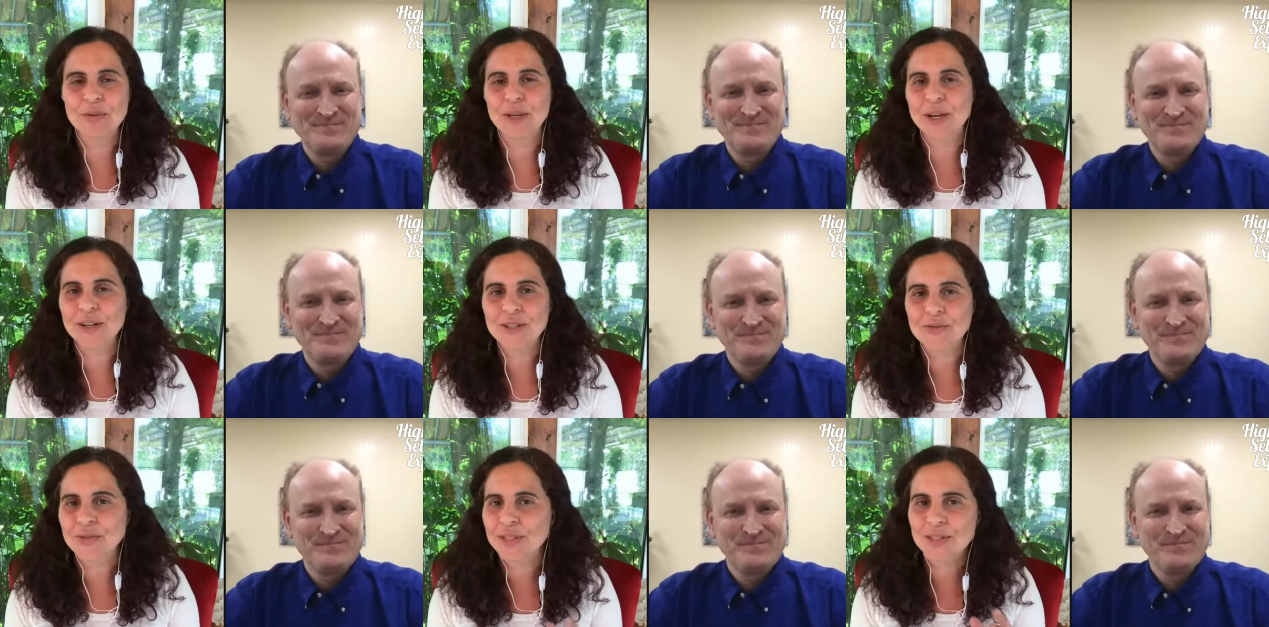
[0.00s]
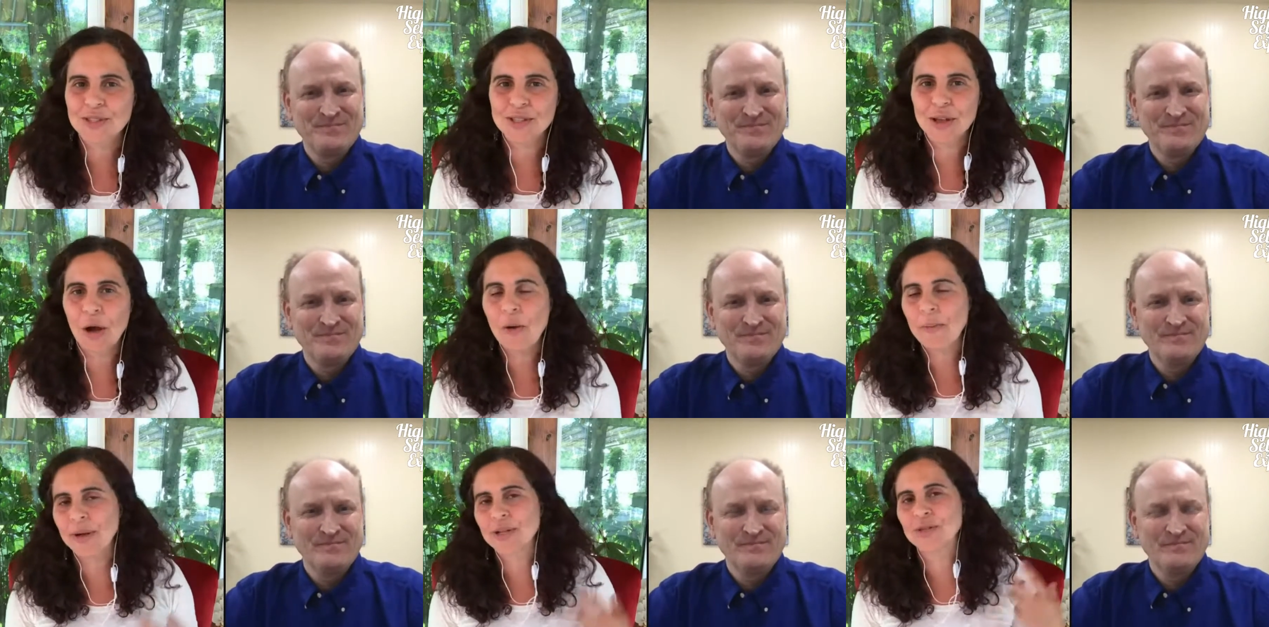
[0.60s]
Speaker 1: because with
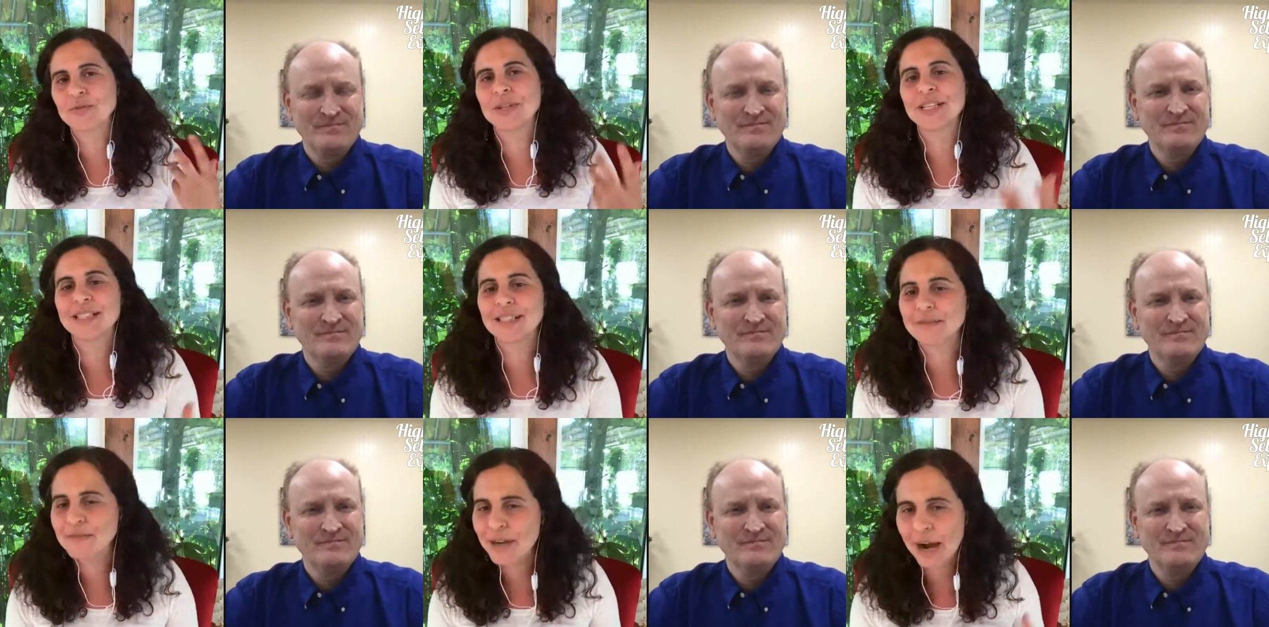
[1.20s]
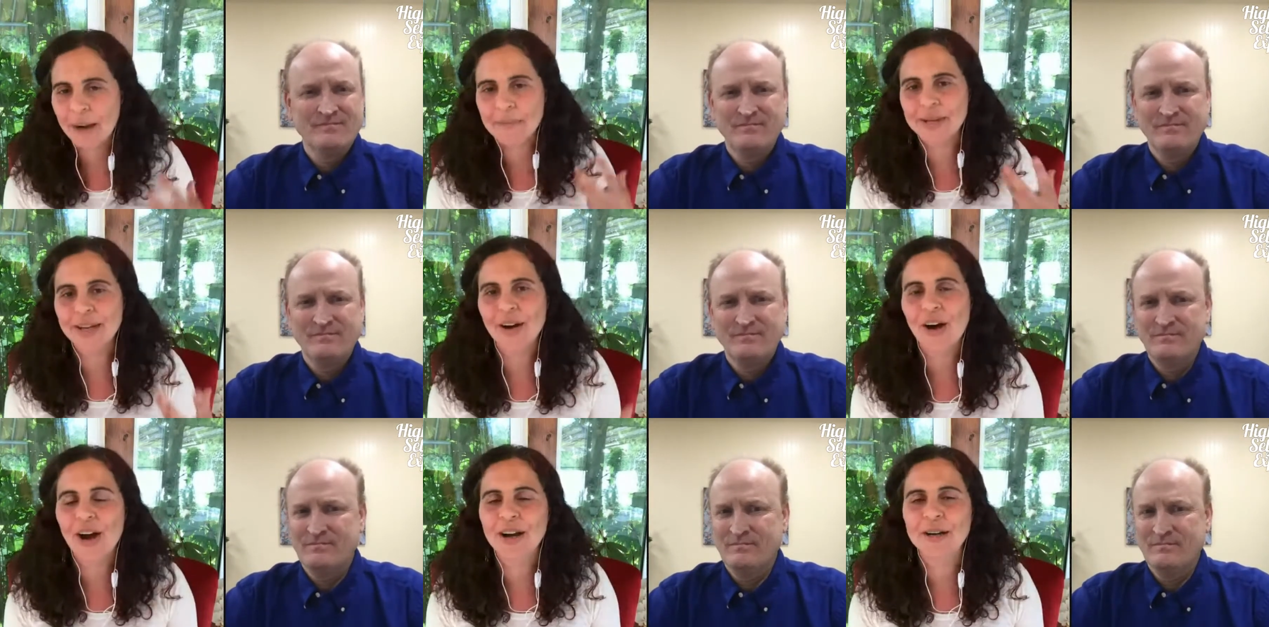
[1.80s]
so much wisdom
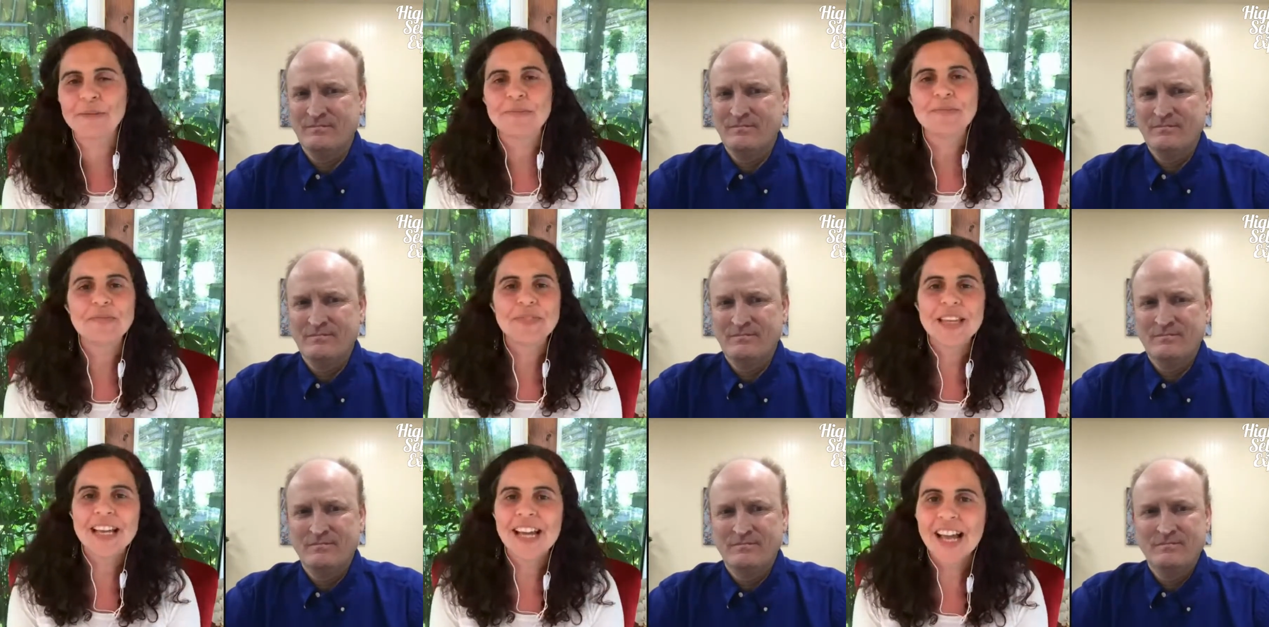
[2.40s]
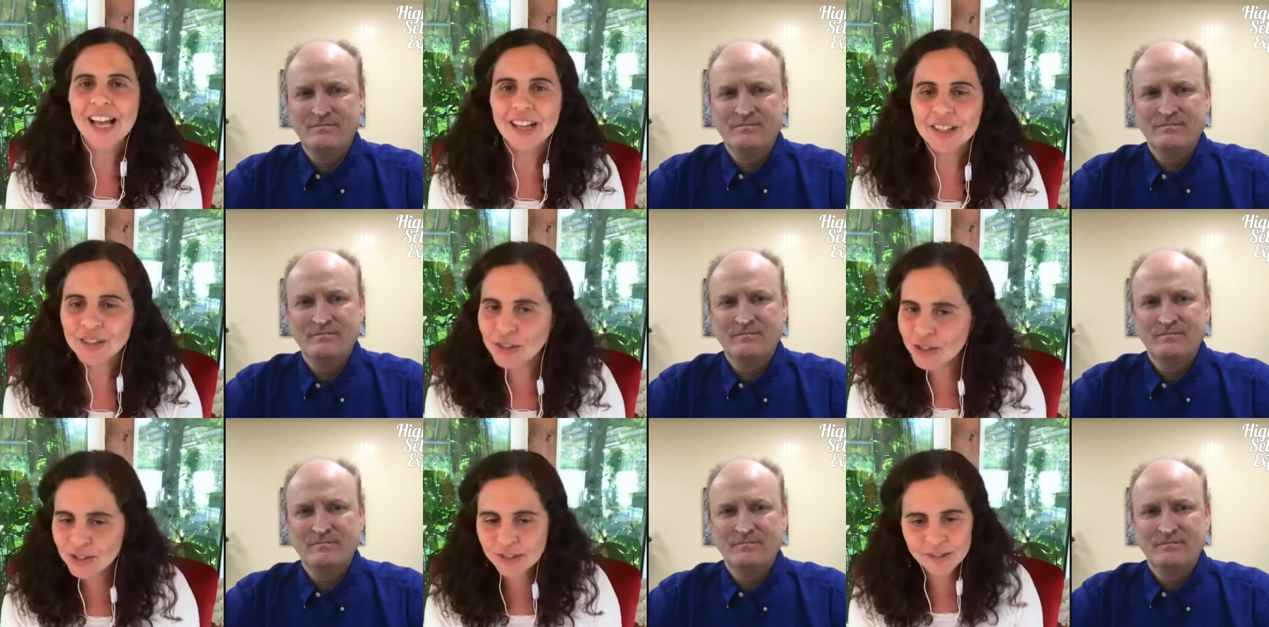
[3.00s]
coming on,
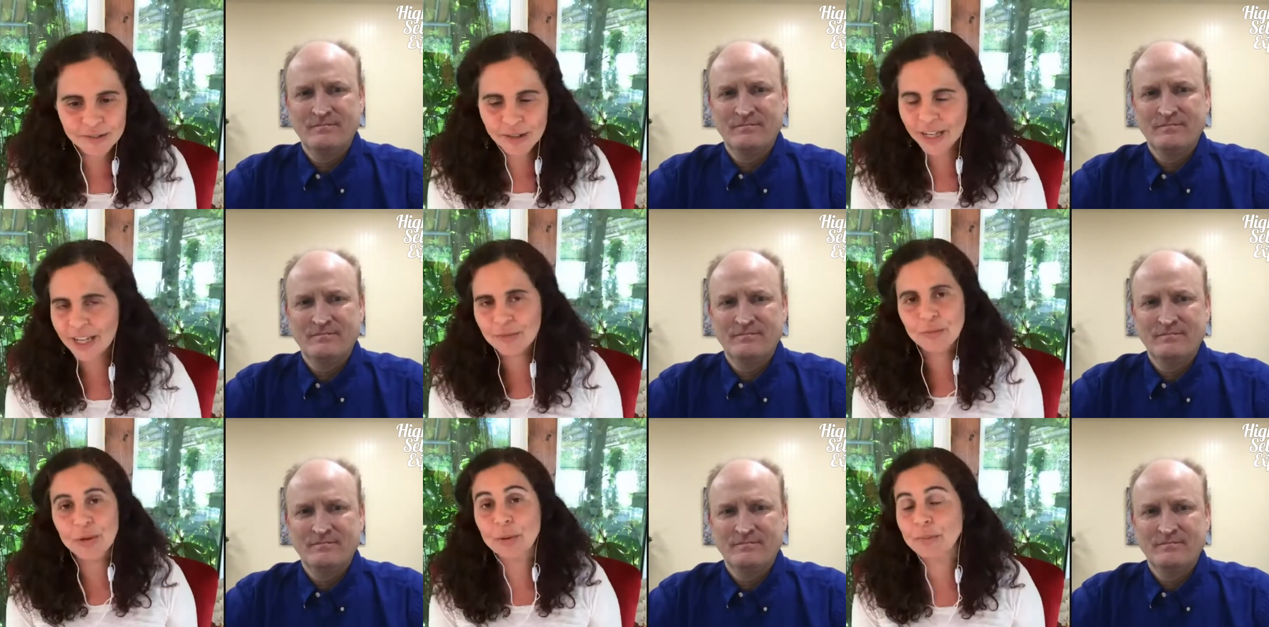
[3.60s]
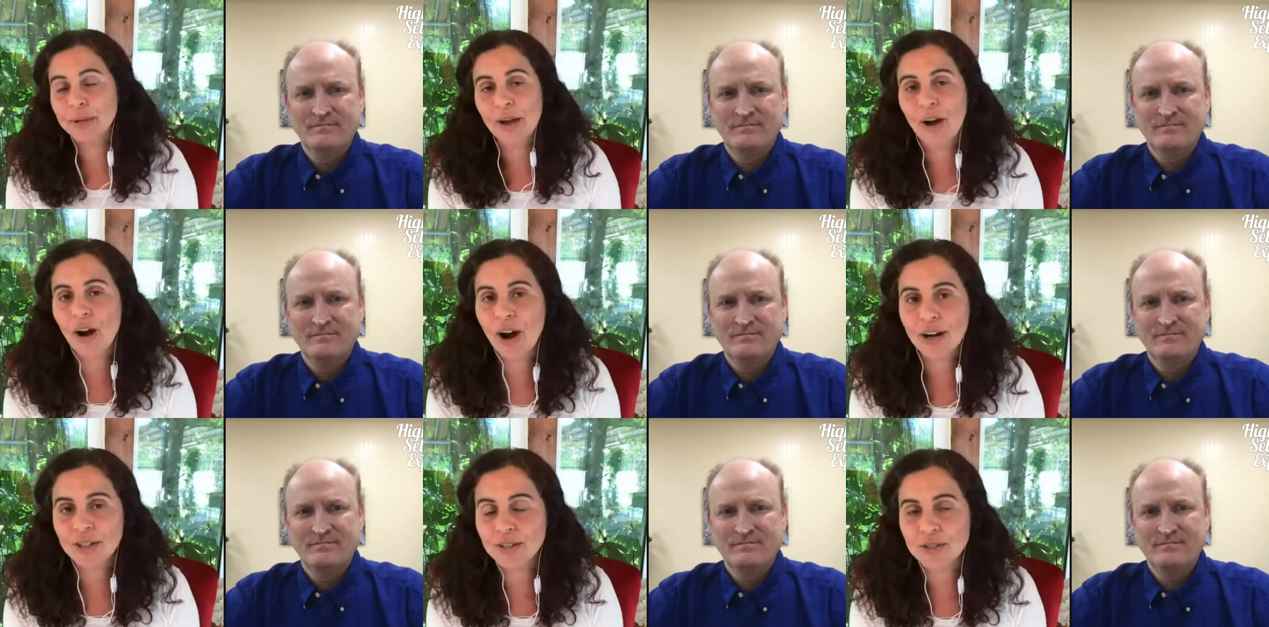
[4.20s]
it will be hard